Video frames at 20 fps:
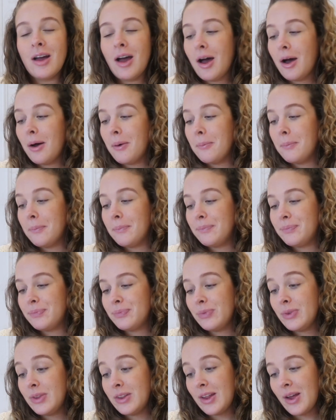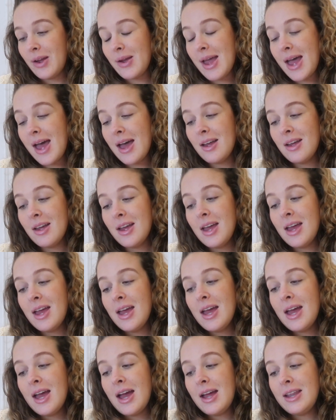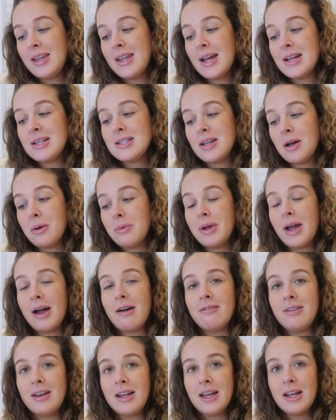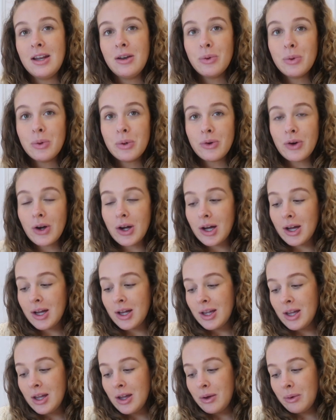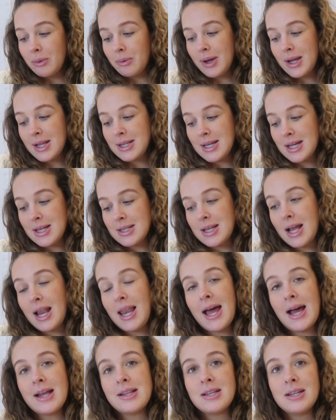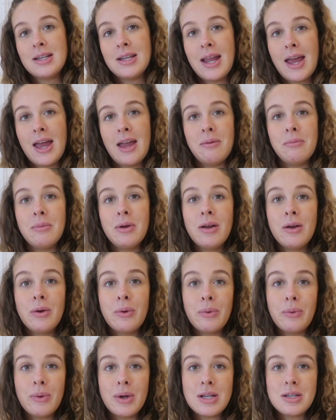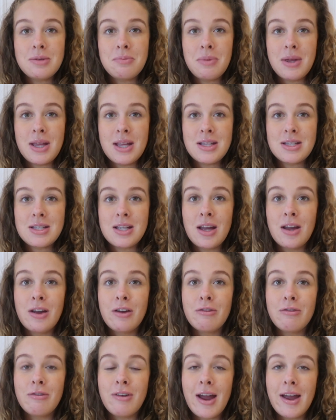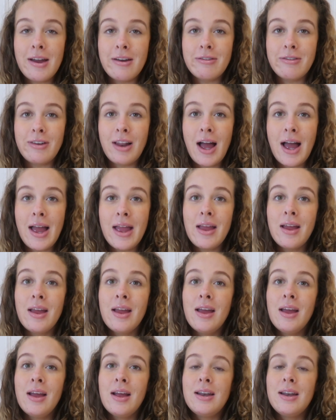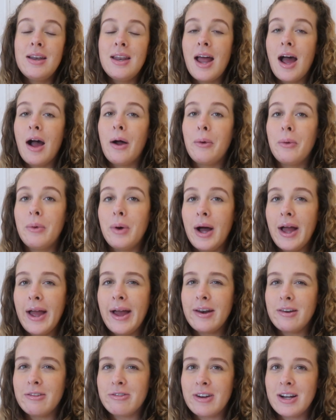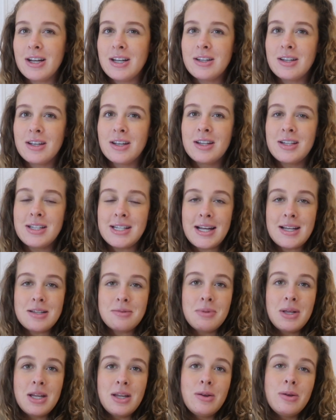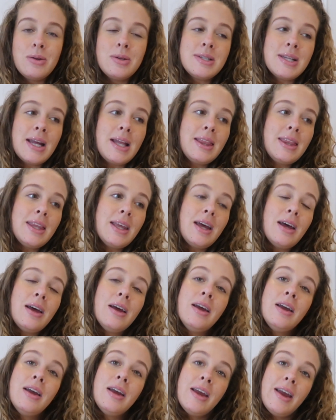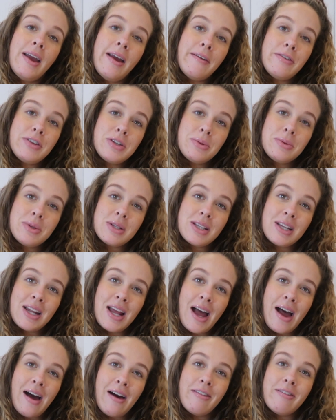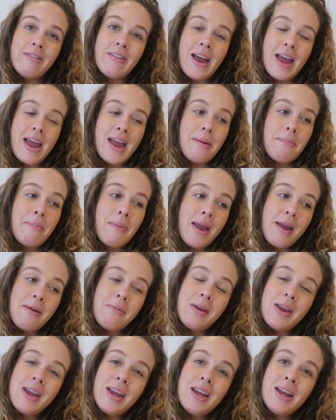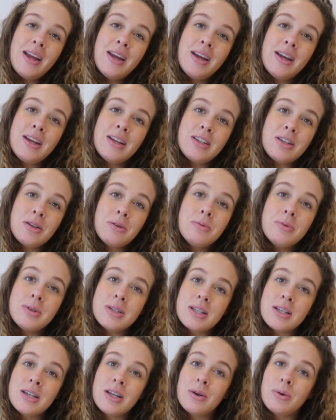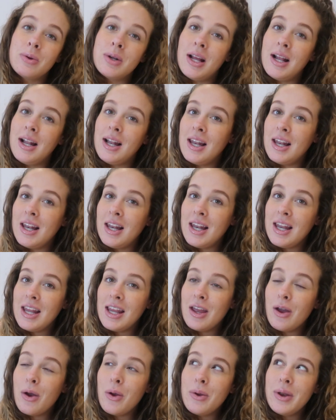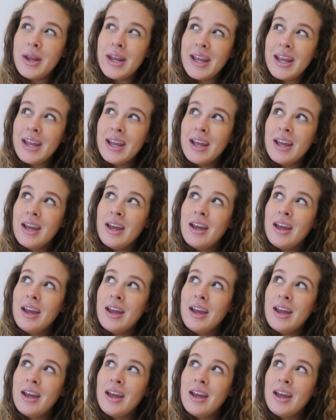So yeah. Next up we have Leonora, which is a Latin name which means ray of light. Now I had a friend, Jasmine, who said that if she was gonna have a baby she was gonna call it Leonie.